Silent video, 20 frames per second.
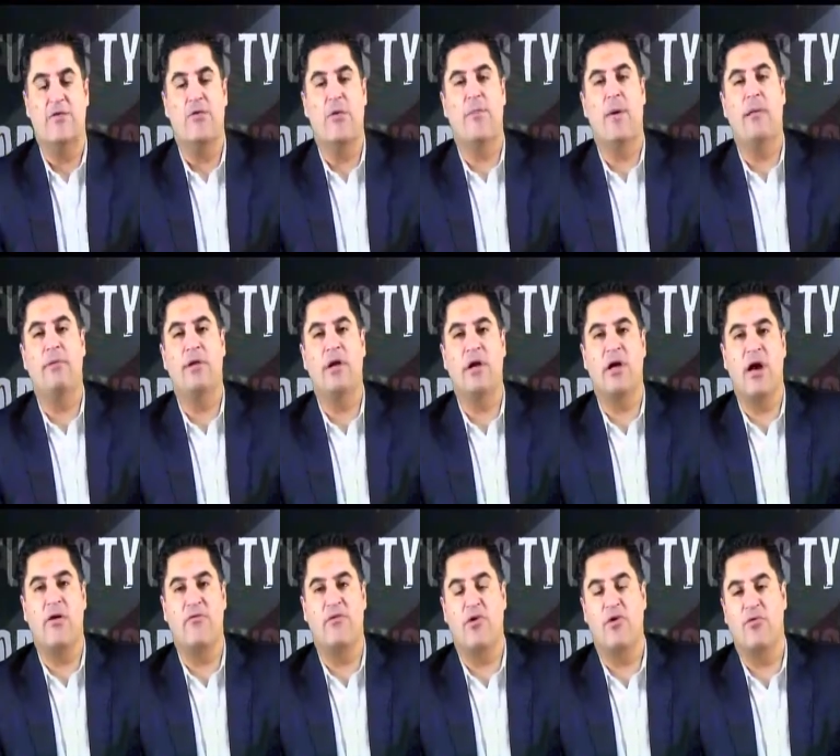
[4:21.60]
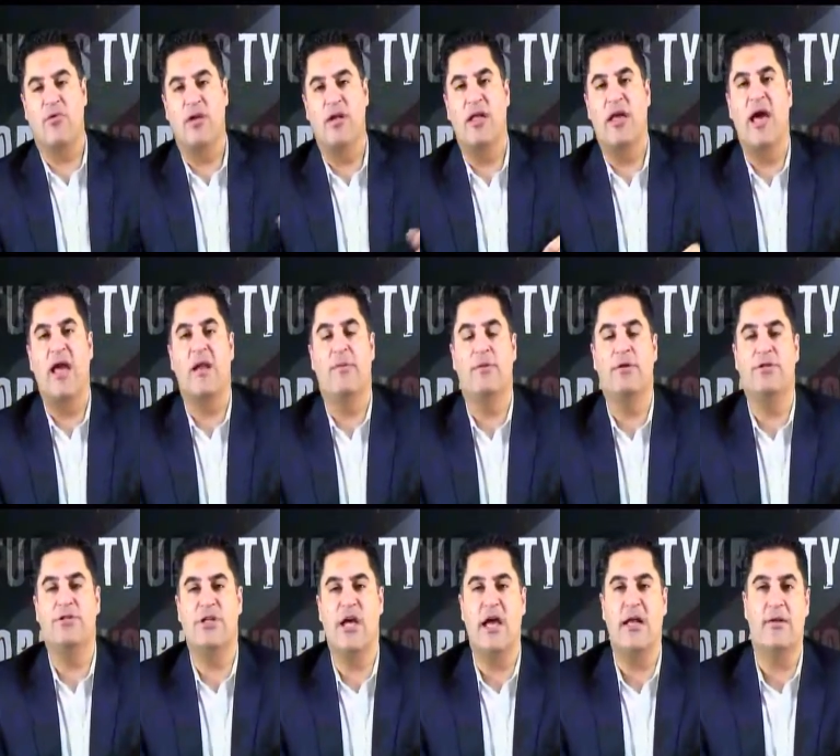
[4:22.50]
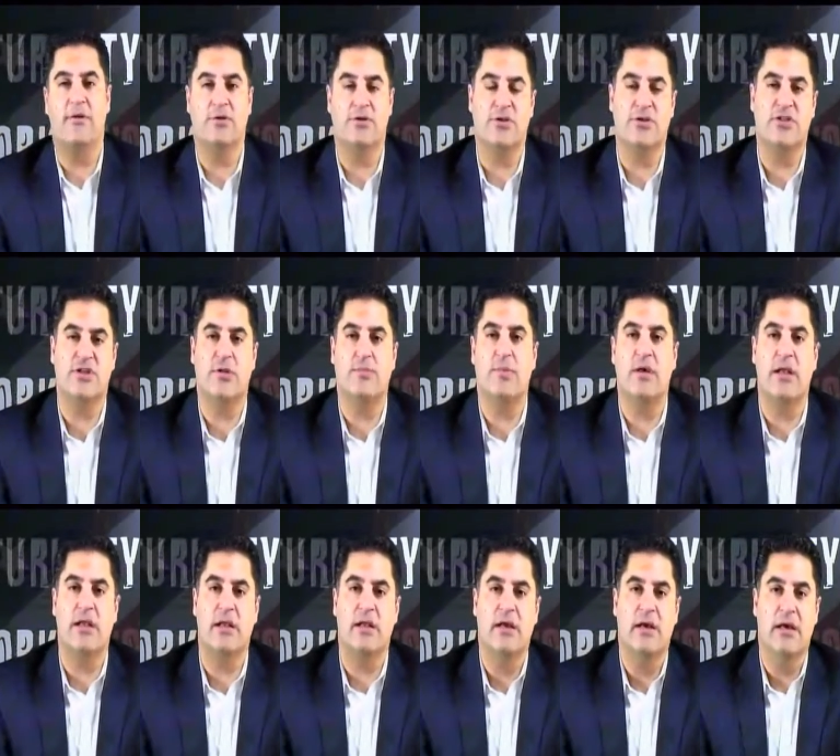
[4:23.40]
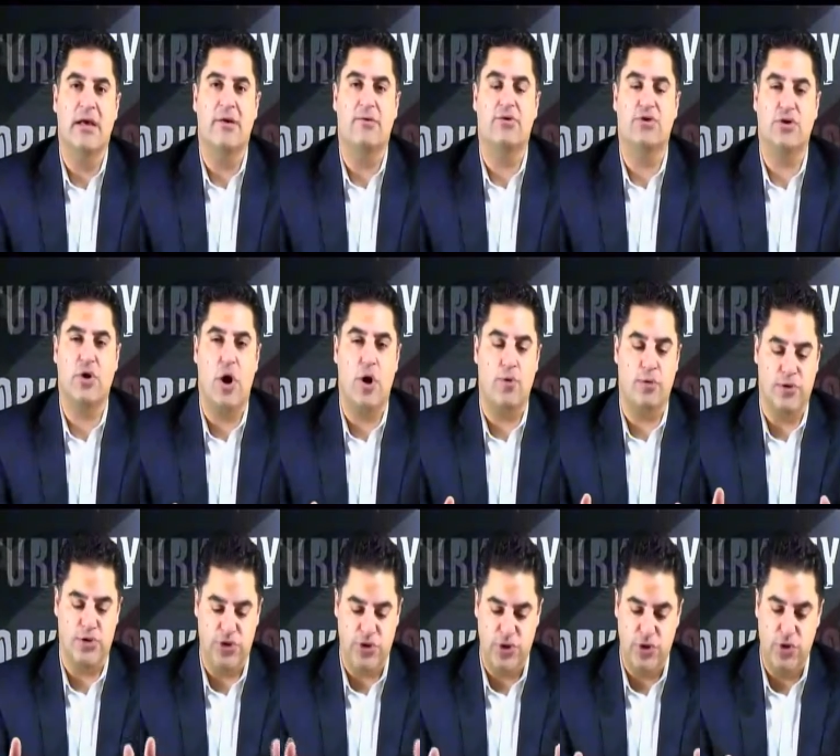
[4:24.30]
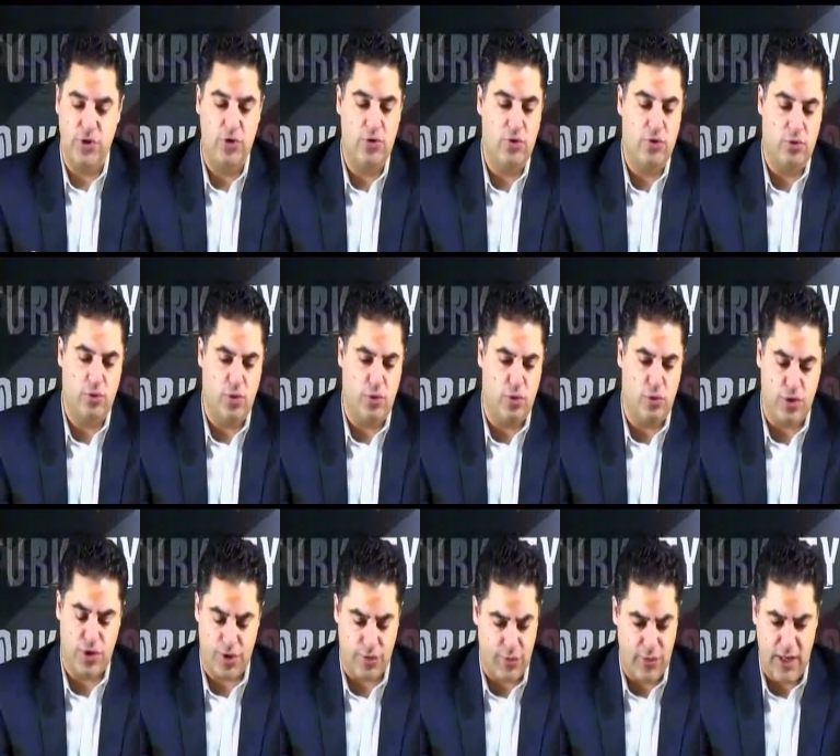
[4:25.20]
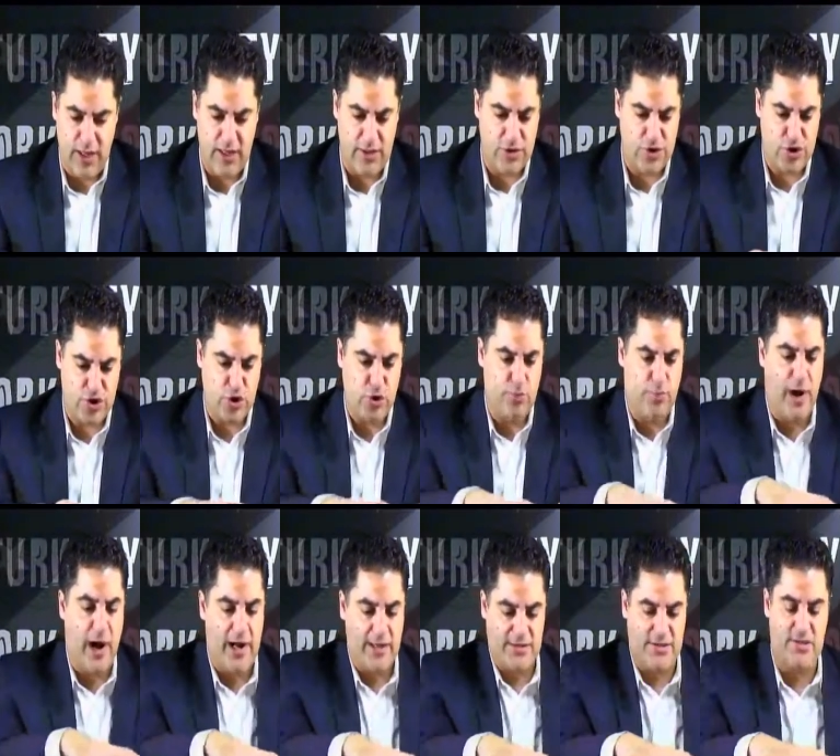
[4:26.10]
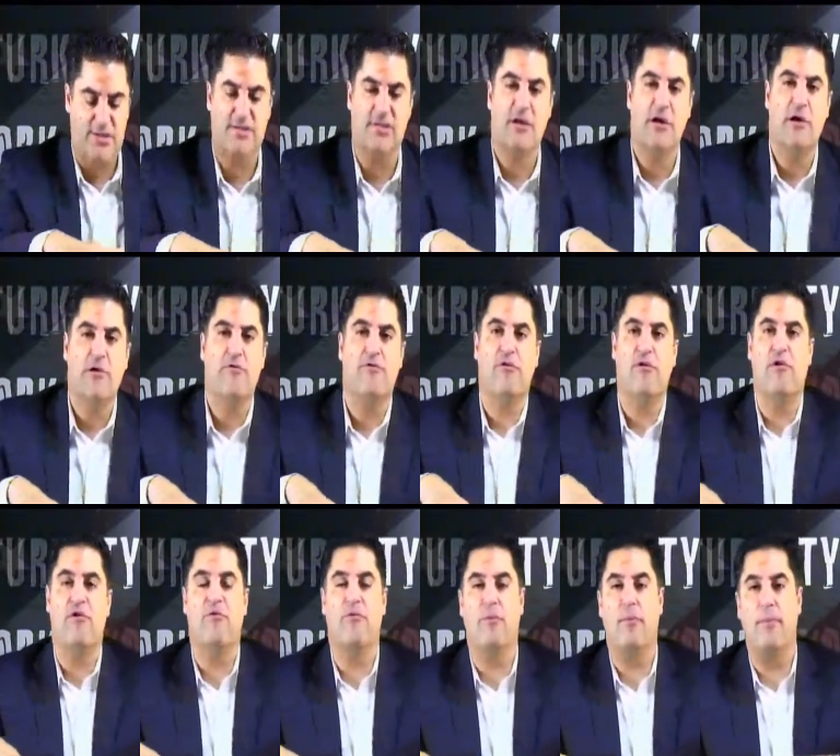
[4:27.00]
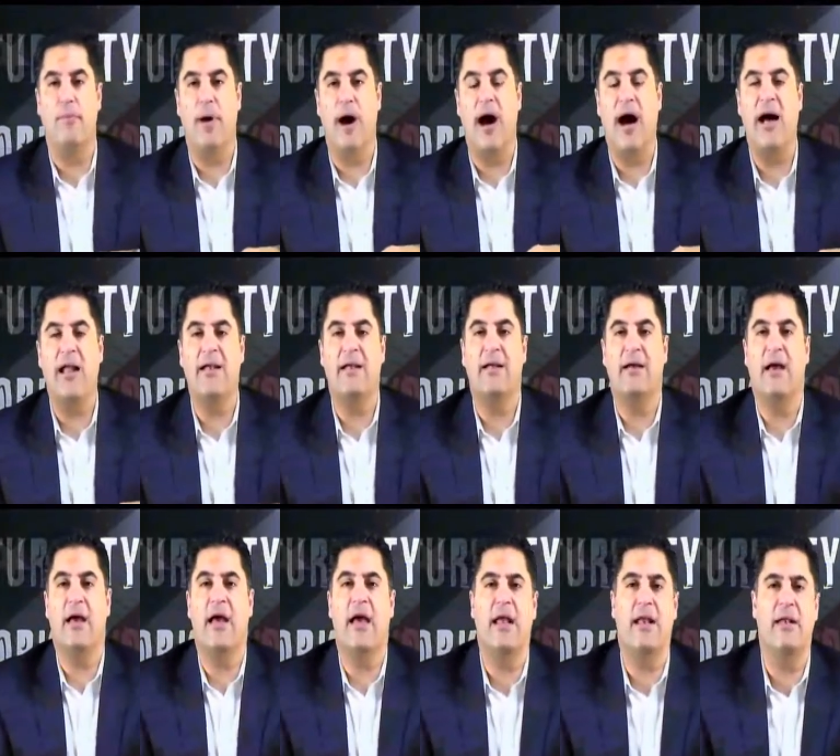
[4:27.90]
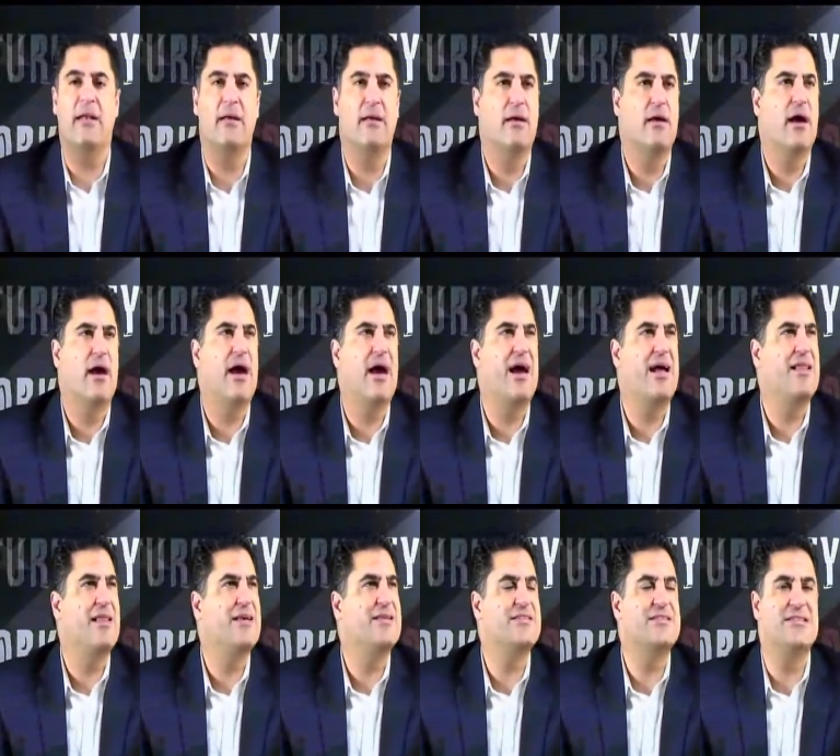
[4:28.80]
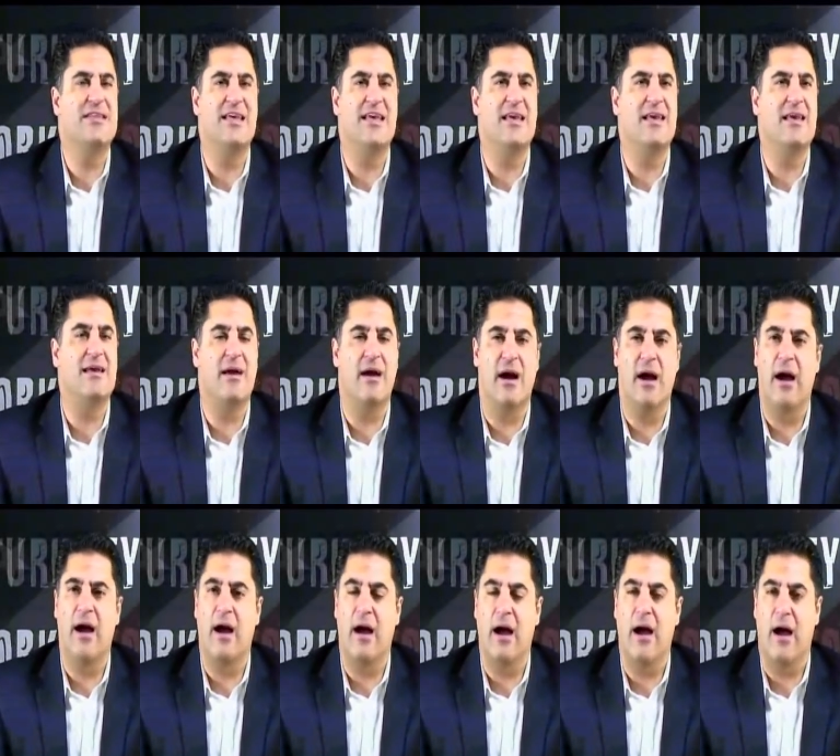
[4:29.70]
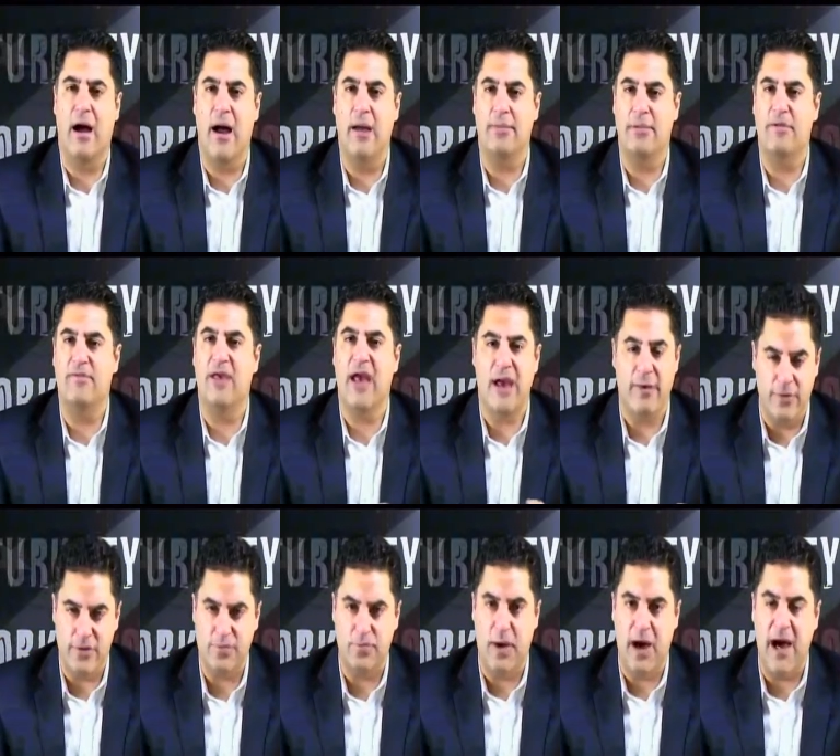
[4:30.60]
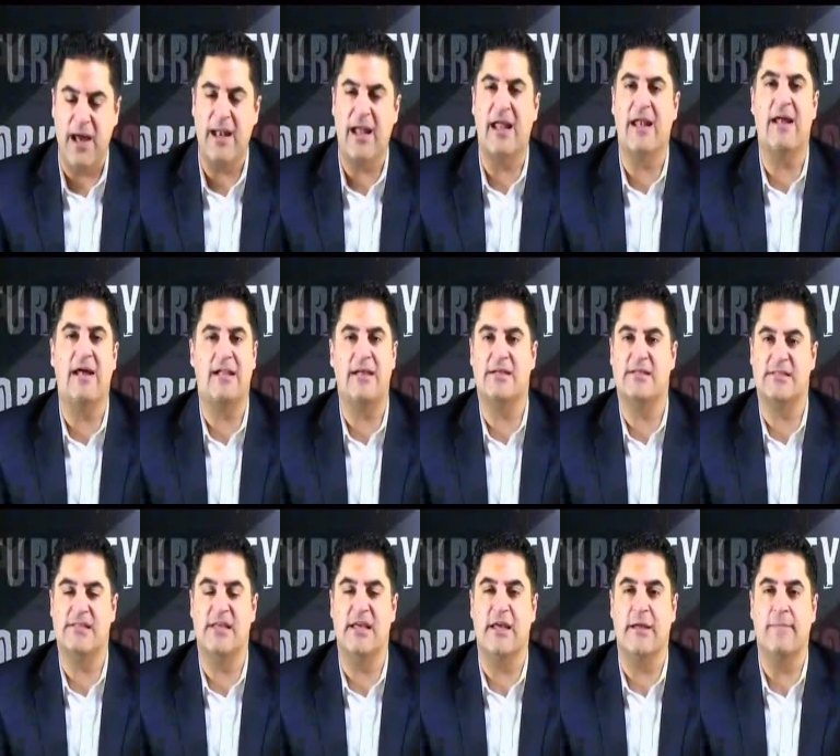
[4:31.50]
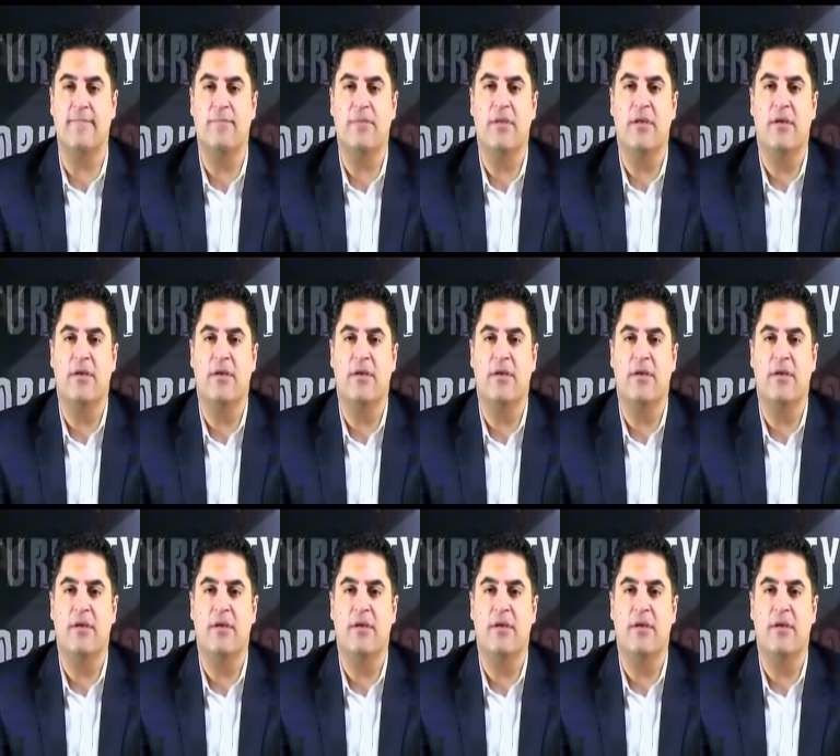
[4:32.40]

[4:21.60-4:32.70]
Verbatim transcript: Republican governor of Indiana, Mitch Daniels, just admitted he was caught with two or three shoe boxes full of pot and LSD, uh, I believe. Yeah, it was pot and LSD.